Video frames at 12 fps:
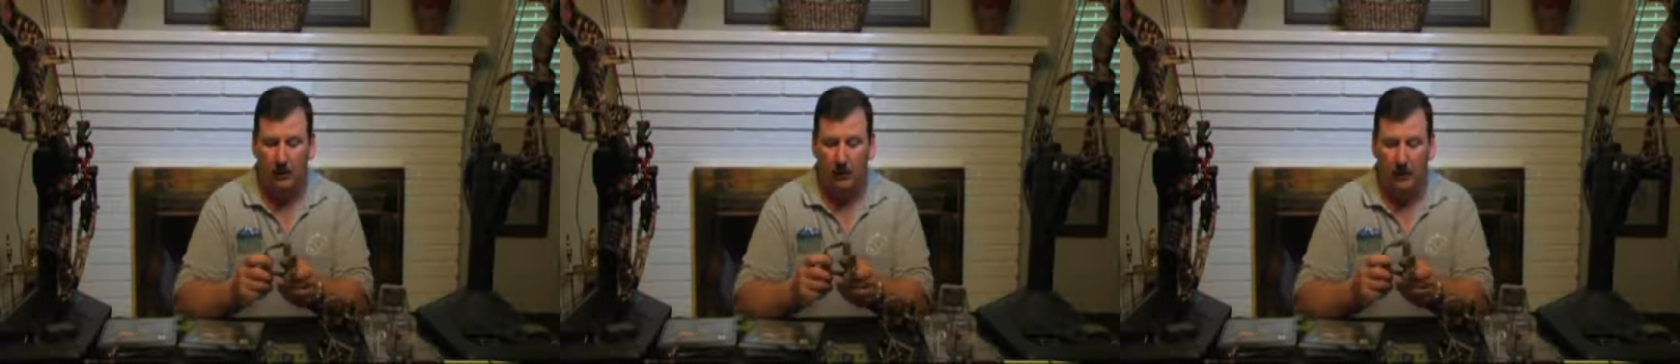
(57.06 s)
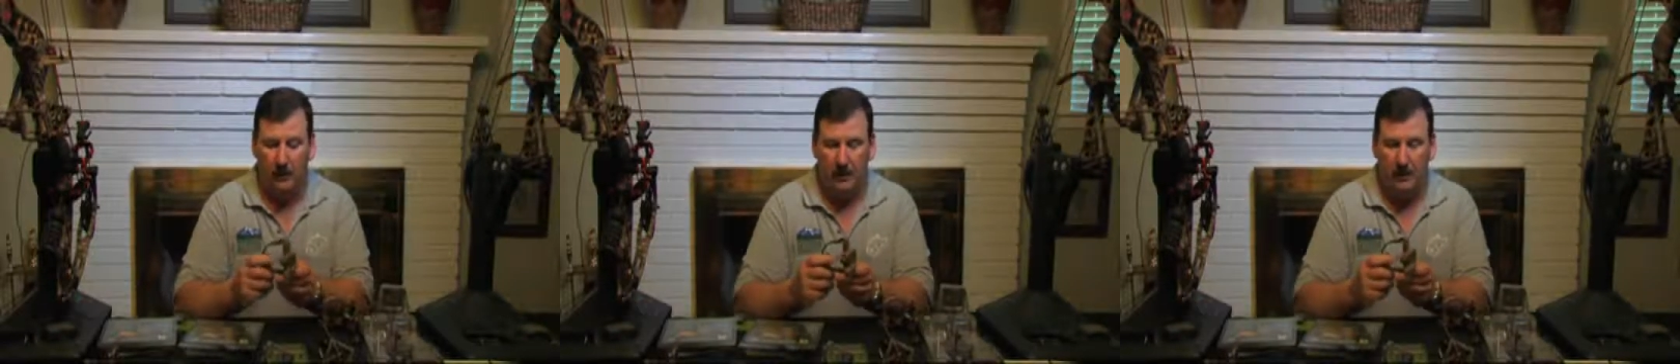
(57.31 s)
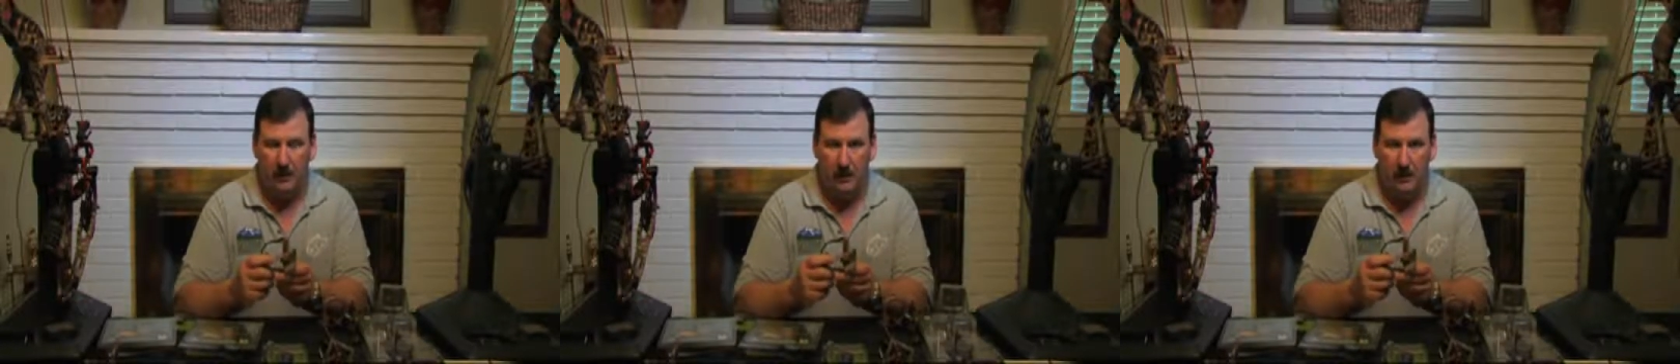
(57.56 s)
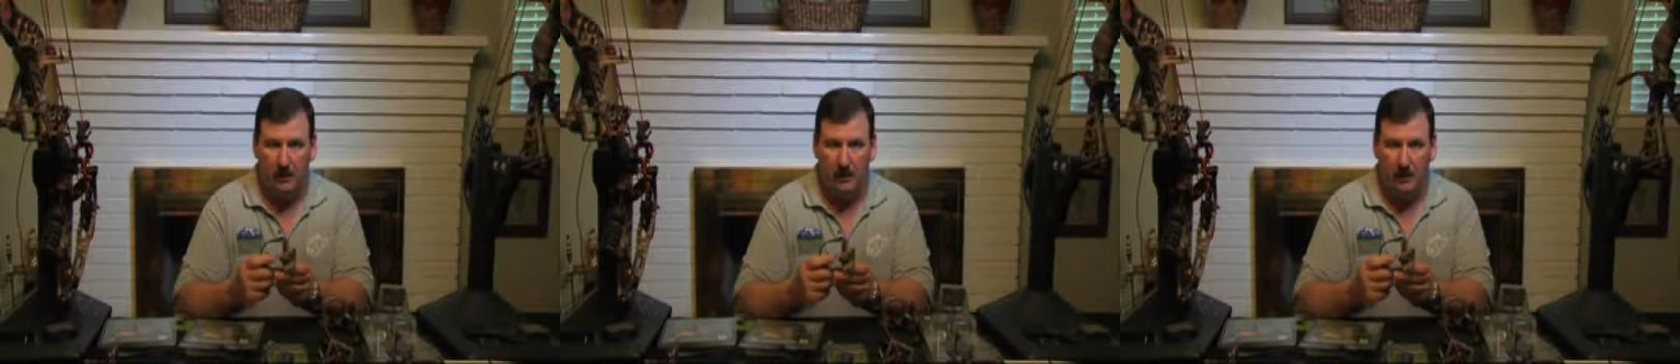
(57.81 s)
Once you get it
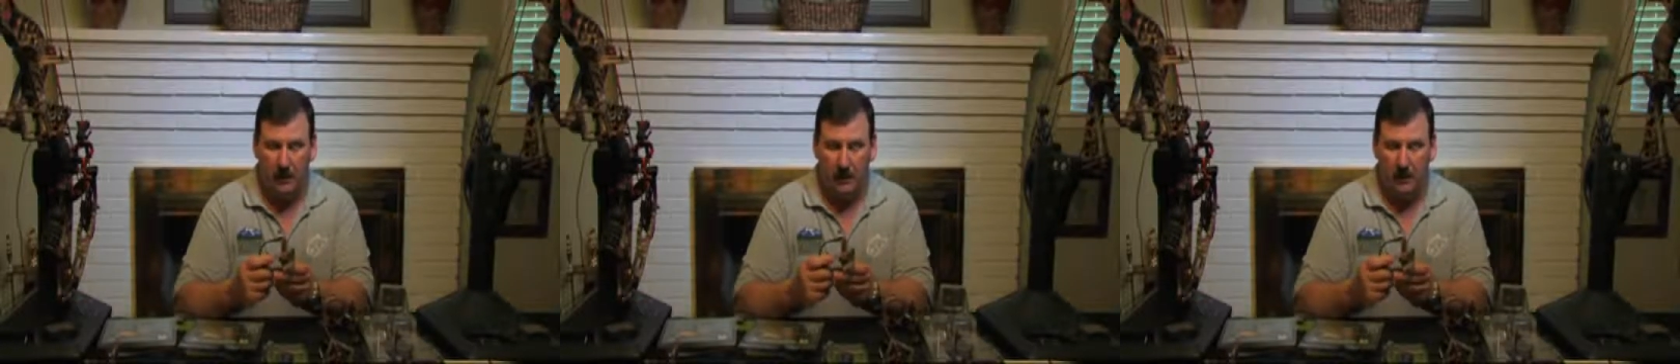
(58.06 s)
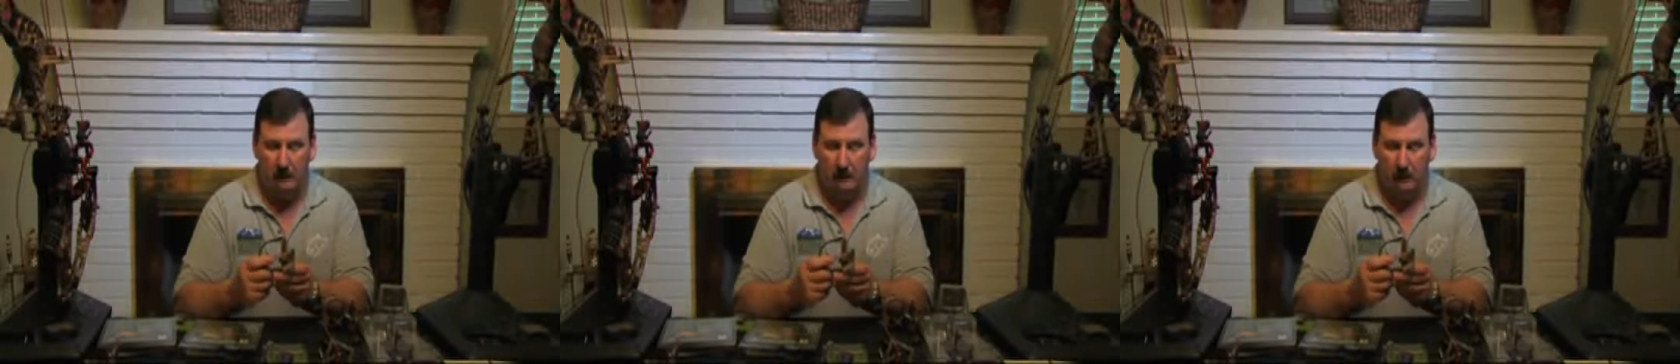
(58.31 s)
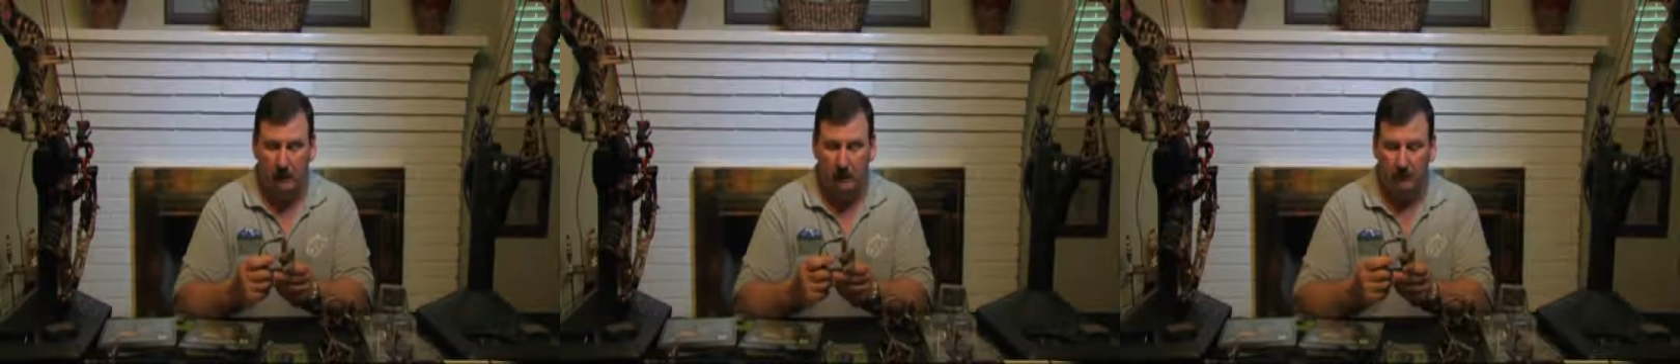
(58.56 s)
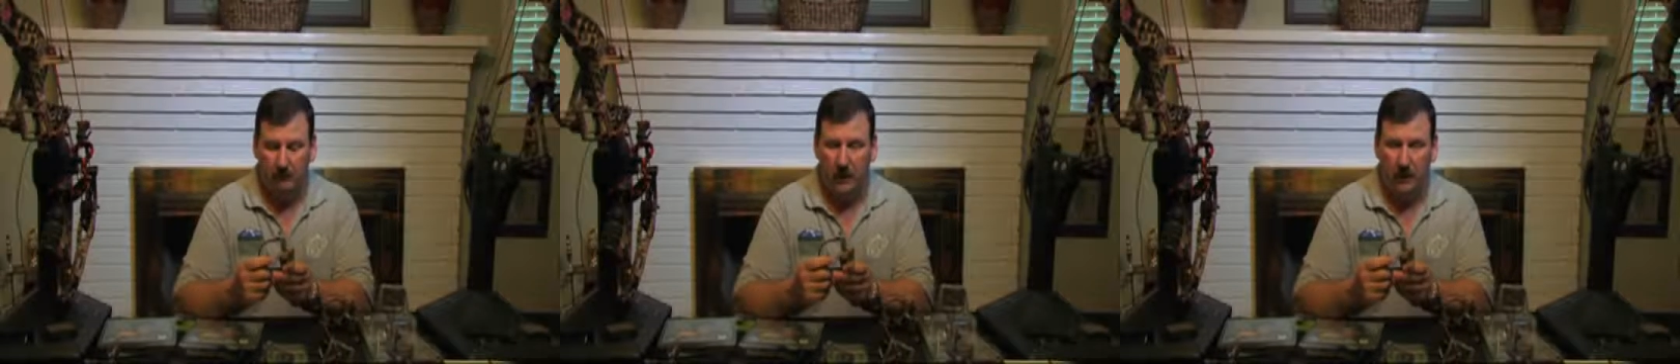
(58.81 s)
set at 10,
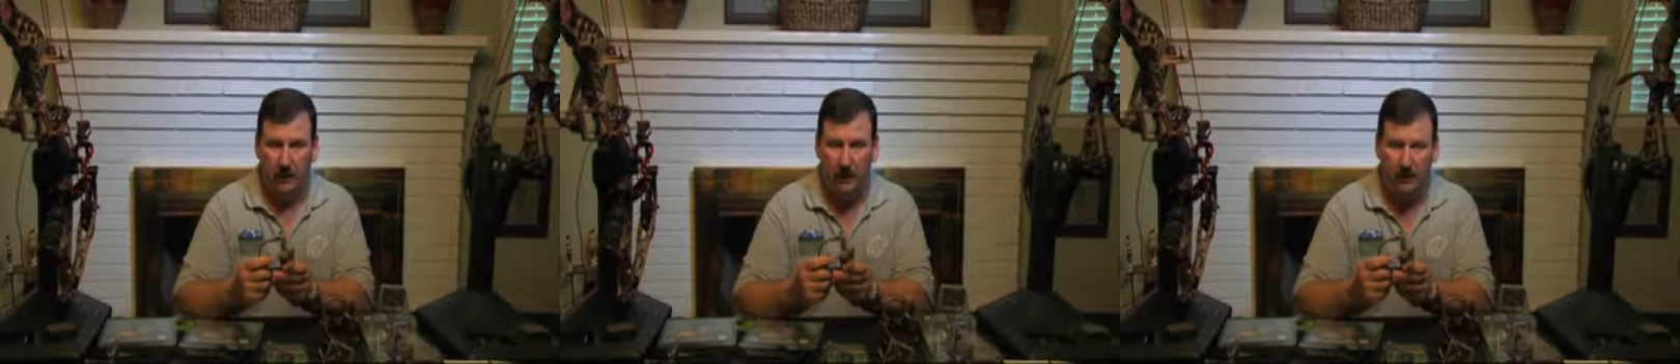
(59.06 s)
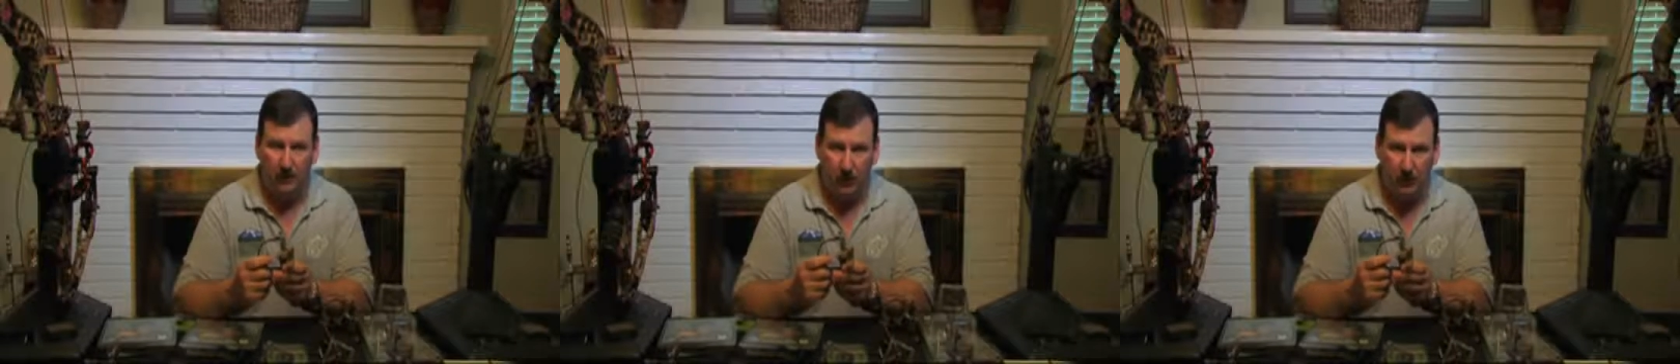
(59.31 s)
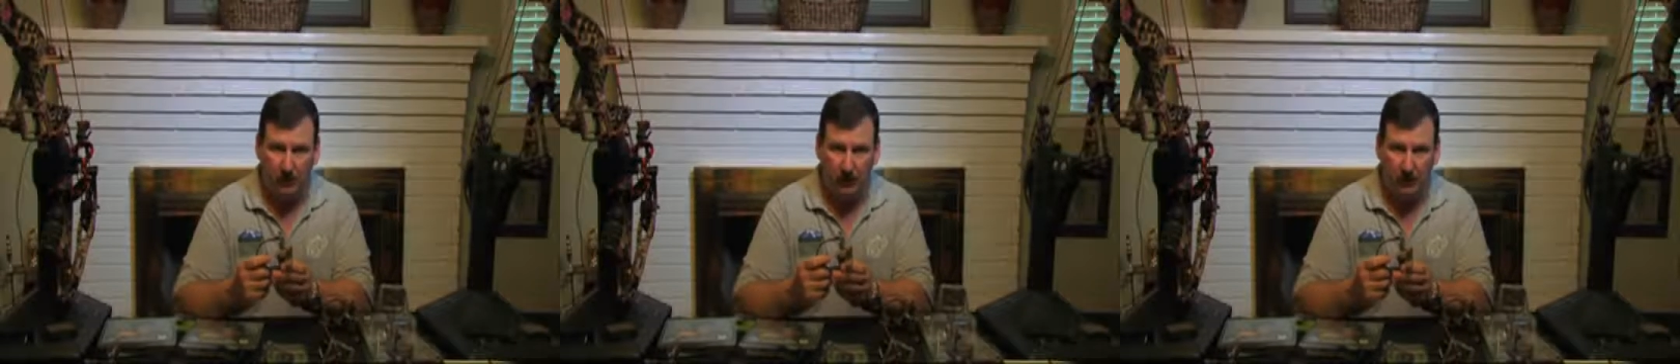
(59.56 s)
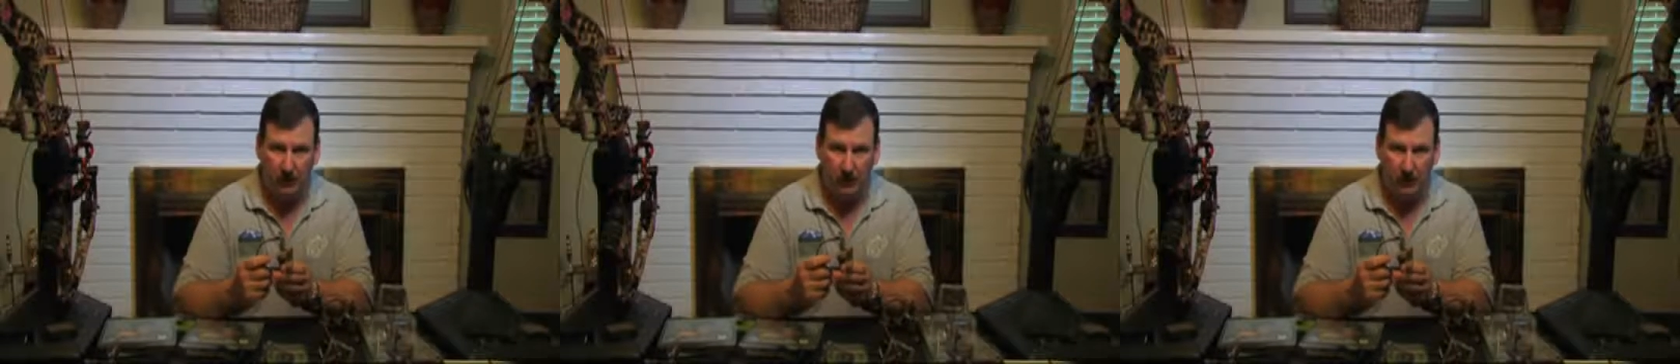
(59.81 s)
back up to 20
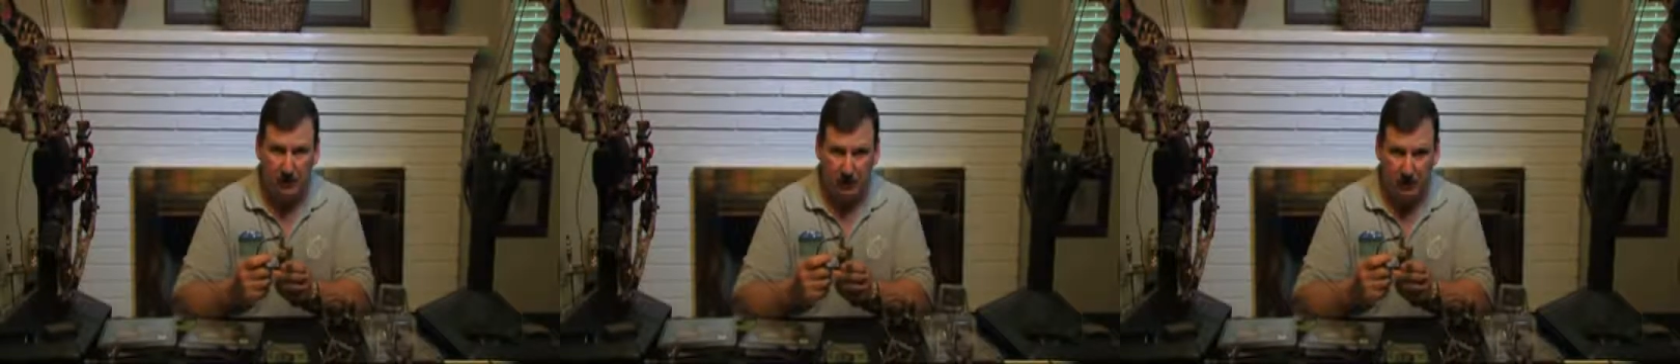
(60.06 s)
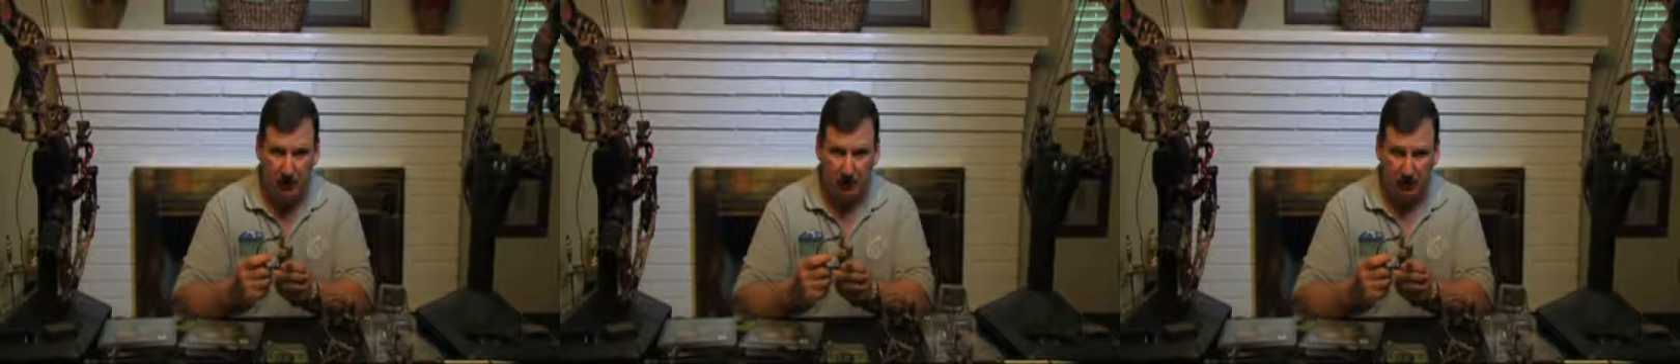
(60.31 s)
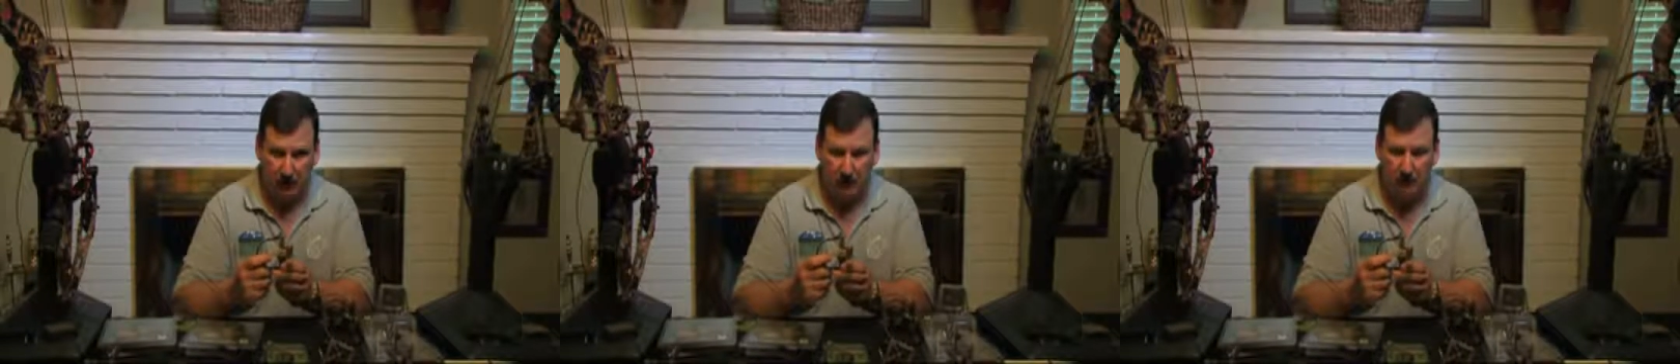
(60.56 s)
and just check it.